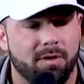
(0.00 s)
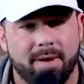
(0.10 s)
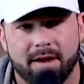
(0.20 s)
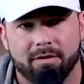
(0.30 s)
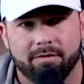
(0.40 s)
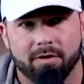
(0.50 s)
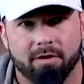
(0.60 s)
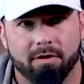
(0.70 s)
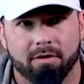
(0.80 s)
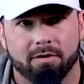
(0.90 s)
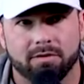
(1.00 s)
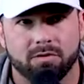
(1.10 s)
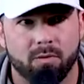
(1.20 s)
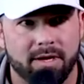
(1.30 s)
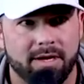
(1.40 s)
No matter if you're
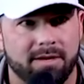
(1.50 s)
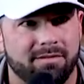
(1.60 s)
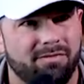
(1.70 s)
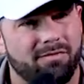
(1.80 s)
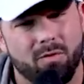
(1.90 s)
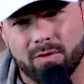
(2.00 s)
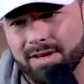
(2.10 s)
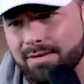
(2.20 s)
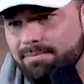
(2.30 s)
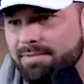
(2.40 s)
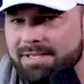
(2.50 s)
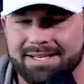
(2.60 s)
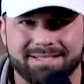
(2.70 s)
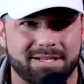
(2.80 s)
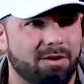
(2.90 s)
20, 40,
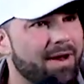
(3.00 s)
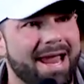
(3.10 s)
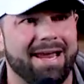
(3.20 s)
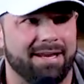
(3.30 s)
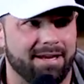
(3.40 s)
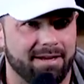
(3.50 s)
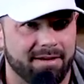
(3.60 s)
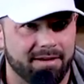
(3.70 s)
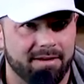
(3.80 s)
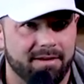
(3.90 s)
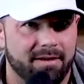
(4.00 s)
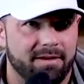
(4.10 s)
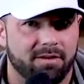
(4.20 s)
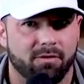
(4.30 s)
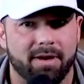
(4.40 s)
60, or 80,
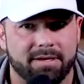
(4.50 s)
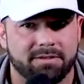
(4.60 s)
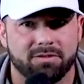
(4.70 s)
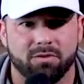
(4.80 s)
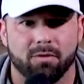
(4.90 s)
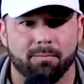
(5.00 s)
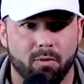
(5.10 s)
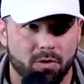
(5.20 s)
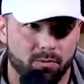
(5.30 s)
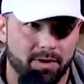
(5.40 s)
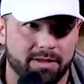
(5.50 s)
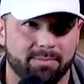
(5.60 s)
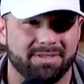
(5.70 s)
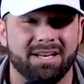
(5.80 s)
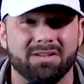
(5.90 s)
the greatness that you were born with,
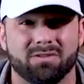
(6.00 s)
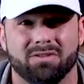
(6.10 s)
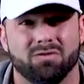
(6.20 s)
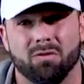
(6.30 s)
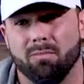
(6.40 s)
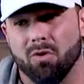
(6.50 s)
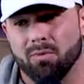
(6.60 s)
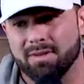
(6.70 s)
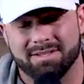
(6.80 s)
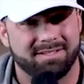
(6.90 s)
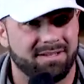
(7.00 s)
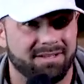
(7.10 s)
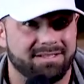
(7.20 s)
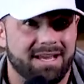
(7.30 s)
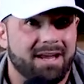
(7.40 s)
the potential that you were born with, is
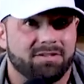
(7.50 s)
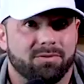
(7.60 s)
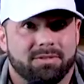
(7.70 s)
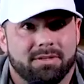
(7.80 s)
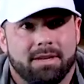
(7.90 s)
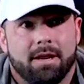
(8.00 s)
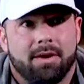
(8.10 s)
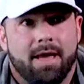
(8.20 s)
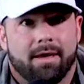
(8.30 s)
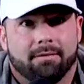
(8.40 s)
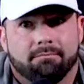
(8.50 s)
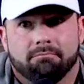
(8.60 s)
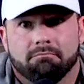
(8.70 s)
still inside you until the day you die.